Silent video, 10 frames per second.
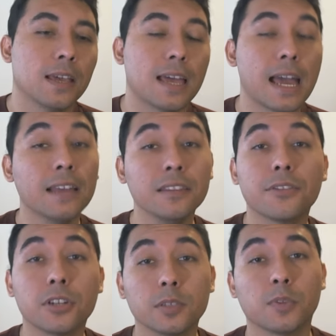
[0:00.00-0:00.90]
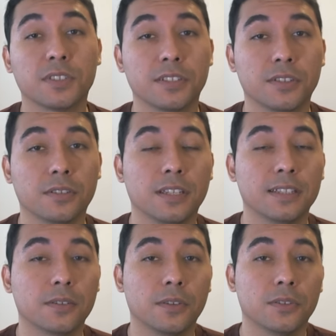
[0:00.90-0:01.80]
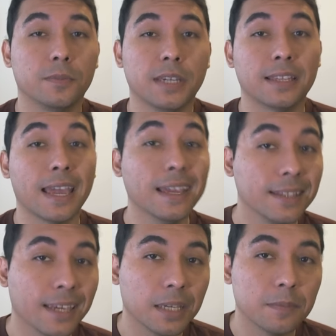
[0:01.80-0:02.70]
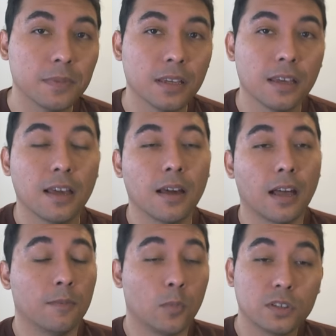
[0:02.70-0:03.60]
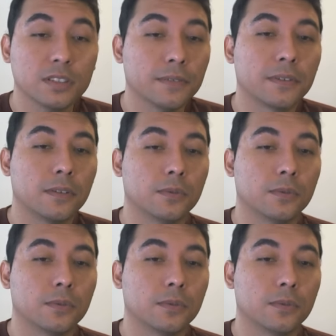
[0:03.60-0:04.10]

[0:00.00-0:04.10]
And the third position is going to be an endgame, a more difficult